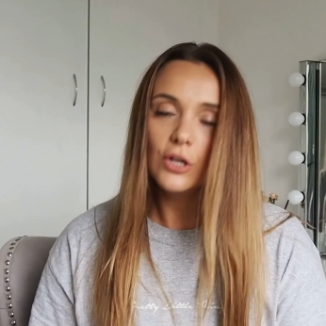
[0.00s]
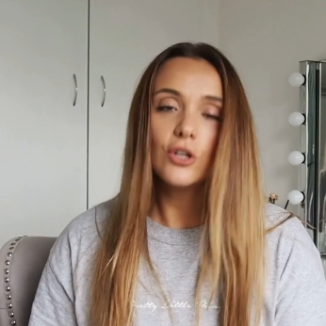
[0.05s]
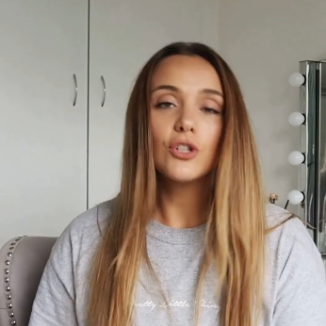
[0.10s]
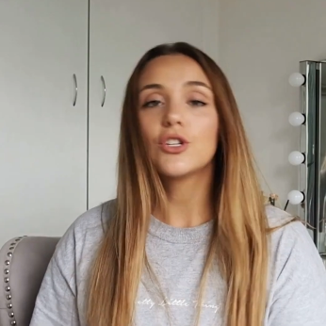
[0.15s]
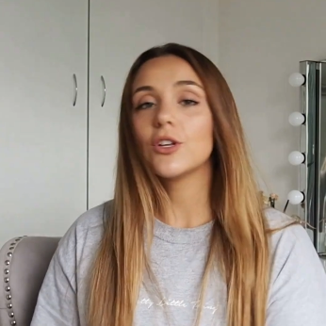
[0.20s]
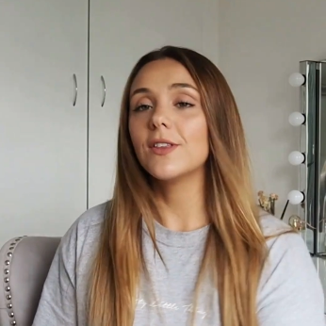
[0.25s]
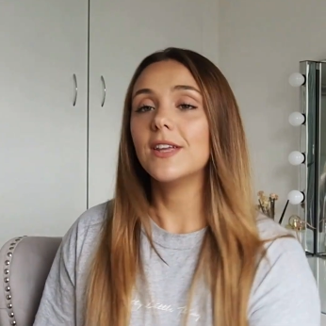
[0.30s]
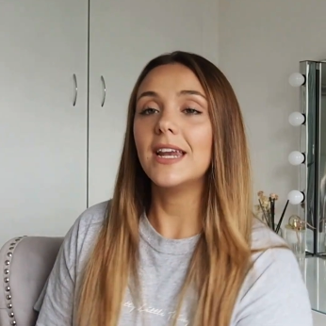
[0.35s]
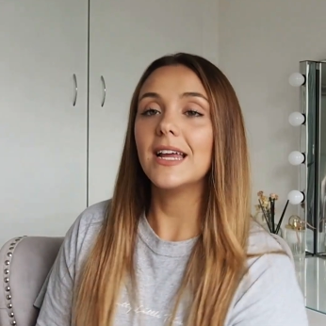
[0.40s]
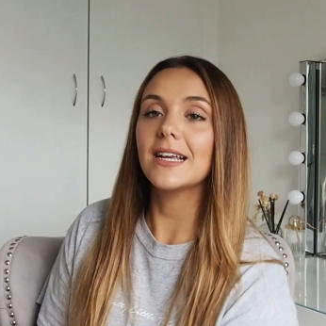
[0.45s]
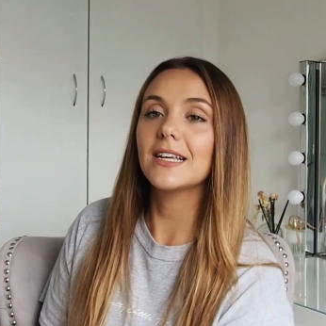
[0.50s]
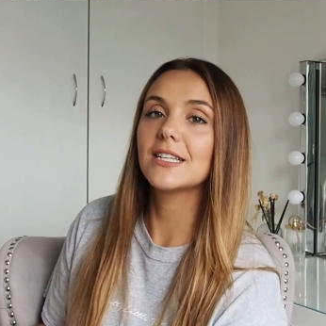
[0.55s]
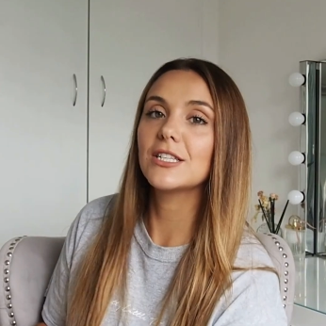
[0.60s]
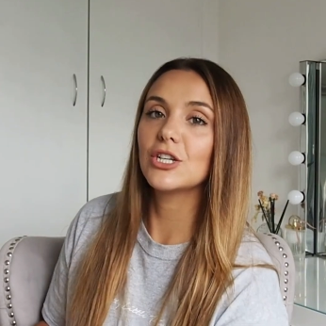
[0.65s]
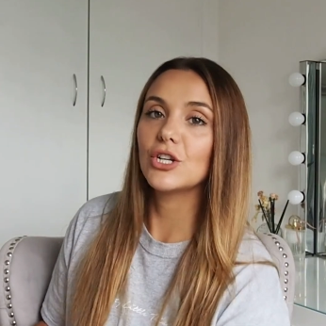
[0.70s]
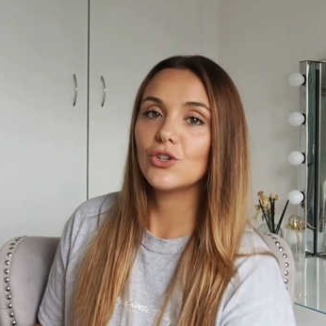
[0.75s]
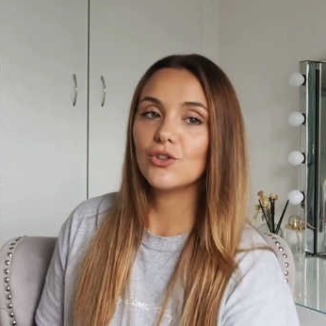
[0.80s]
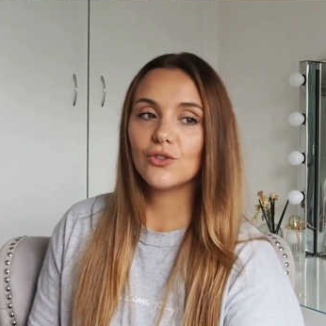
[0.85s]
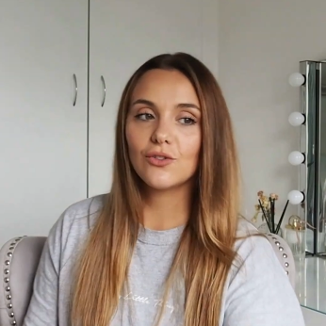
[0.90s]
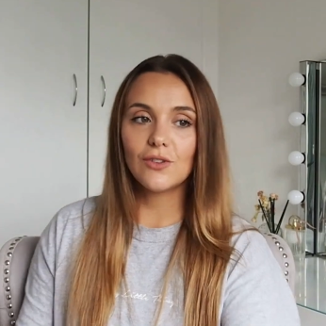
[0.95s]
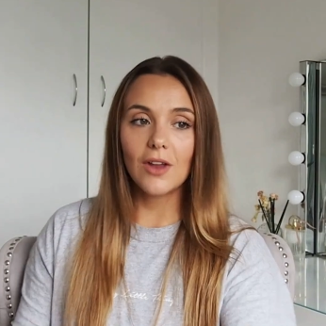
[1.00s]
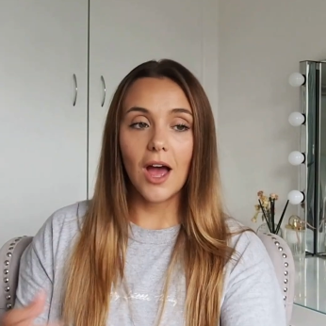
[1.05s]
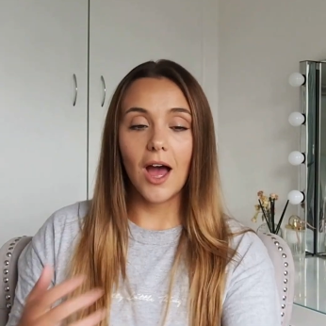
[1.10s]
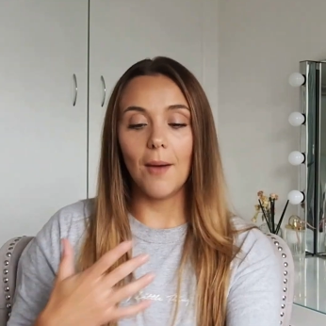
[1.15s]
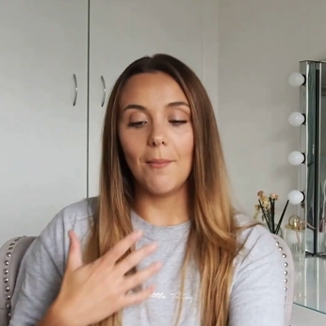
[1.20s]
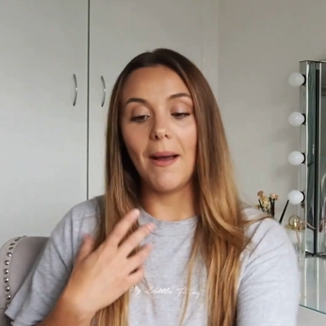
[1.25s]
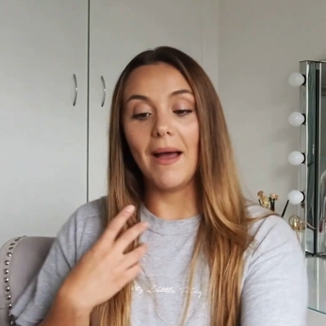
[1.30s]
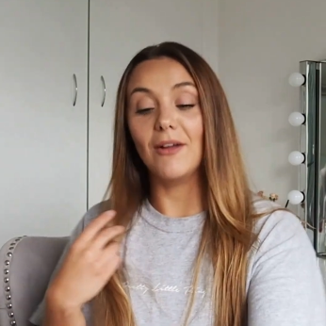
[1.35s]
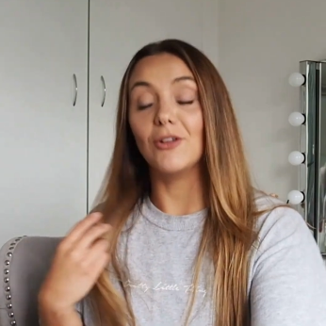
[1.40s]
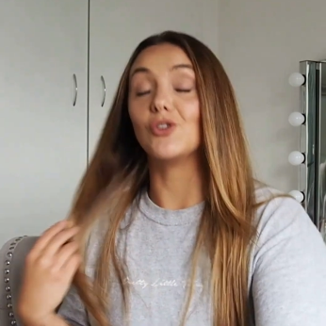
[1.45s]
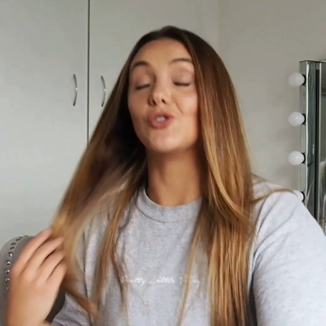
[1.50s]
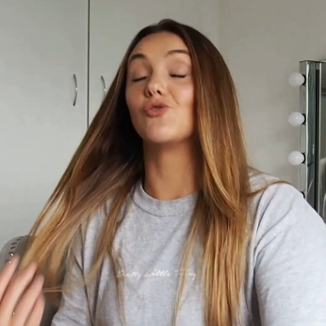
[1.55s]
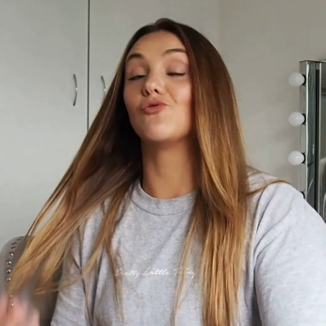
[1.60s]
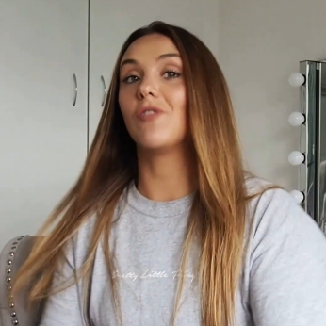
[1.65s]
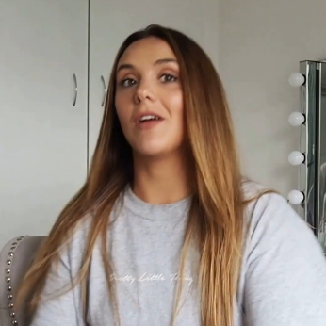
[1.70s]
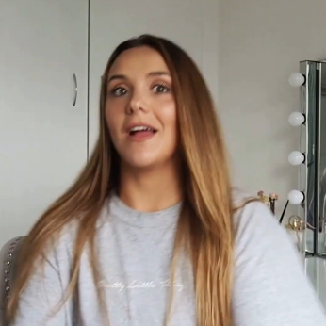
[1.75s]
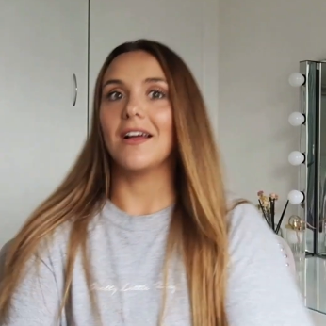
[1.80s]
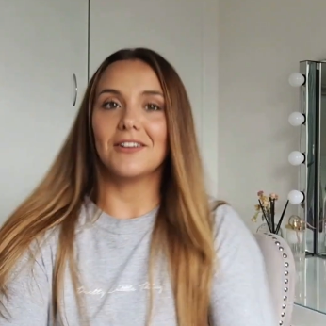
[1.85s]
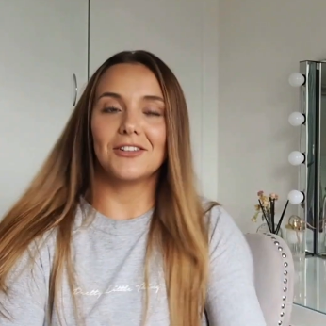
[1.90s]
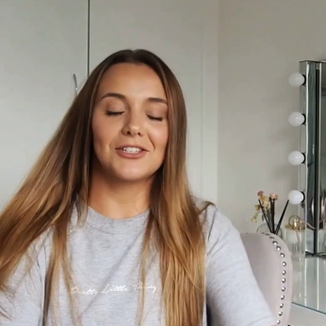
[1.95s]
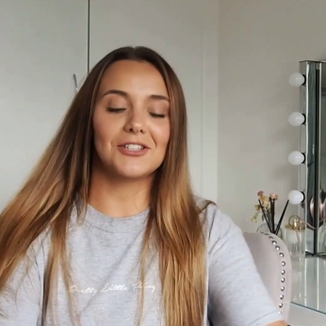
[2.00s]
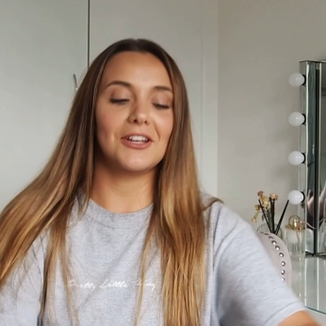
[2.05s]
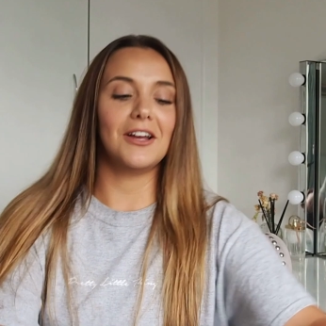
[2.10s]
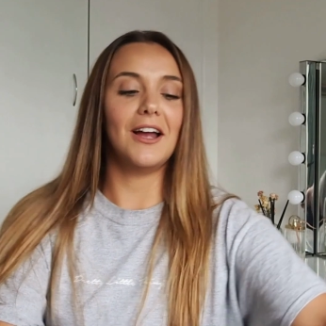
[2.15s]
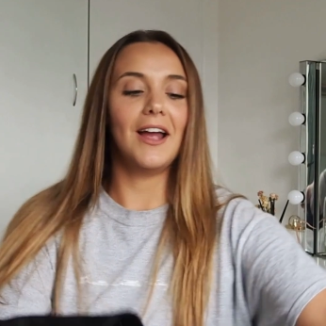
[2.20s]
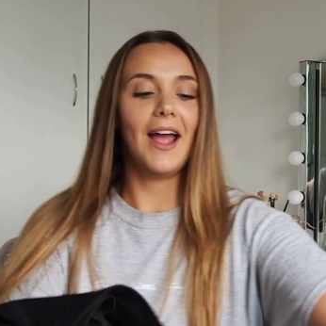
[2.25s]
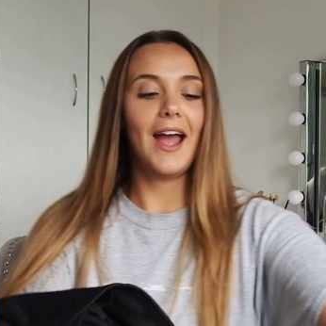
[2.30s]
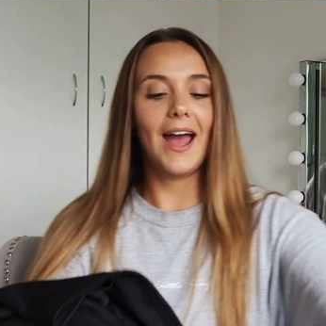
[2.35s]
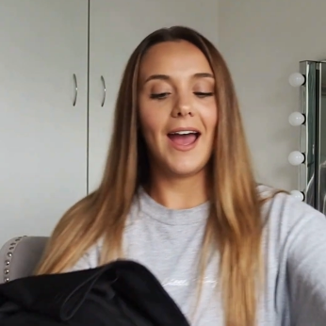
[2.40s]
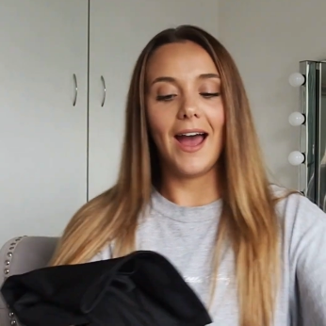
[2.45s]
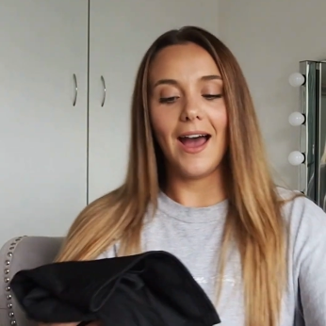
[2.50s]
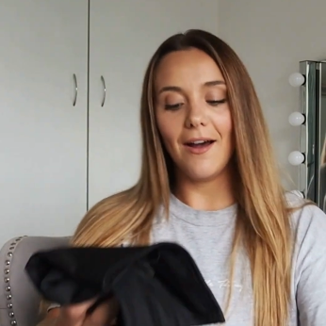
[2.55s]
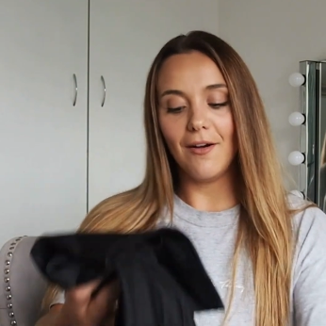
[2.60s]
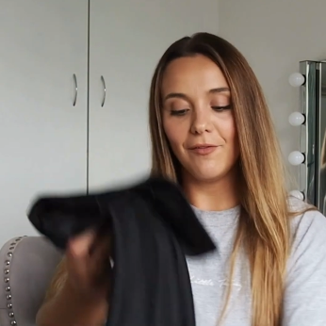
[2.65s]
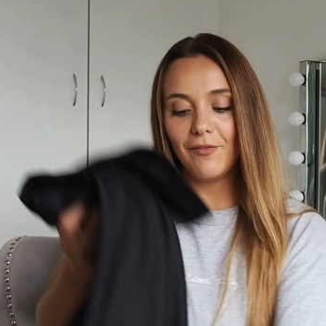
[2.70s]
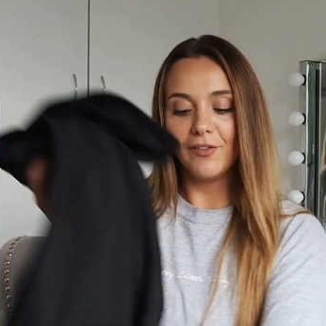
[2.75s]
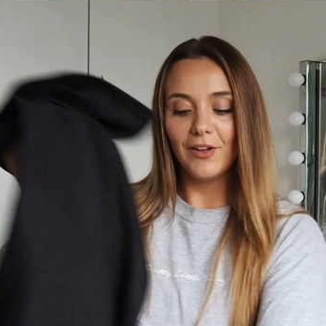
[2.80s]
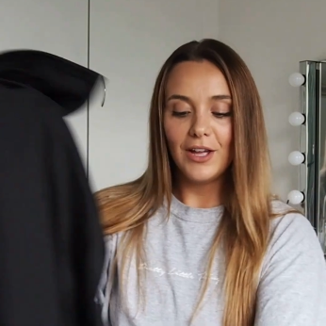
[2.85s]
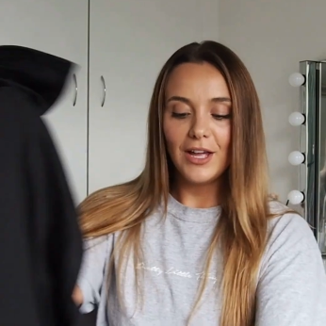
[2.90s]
So the next dress I have,